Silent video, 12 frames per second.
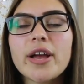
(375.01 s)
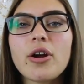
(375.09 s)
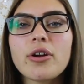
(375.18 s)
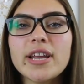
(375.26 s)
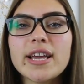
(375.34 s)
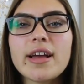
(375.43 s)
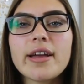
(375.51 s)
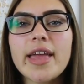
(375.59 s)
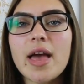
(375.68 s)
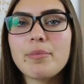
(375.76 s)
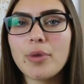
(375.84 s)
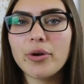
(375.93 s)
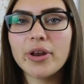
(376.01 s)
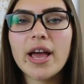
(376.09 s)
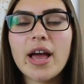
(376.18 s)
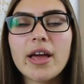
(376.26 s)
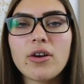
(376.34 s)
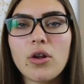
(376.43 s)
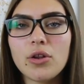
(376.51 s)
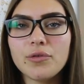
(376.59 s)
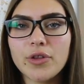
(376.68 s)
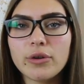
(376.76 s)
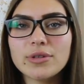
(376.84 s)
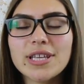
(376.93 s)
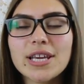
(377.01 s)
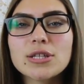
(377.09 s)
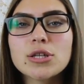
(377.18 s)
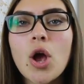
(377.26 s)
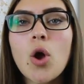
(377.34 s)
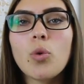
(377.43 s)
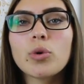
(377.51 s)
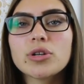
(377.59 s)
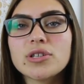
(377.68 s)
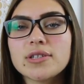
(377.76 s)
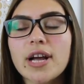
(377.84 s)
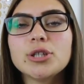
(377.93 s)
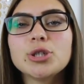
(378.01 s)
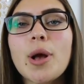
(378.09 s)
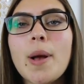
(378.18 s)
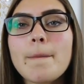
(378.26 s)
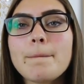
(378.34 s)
Garcinia Cambogia and all of those things were such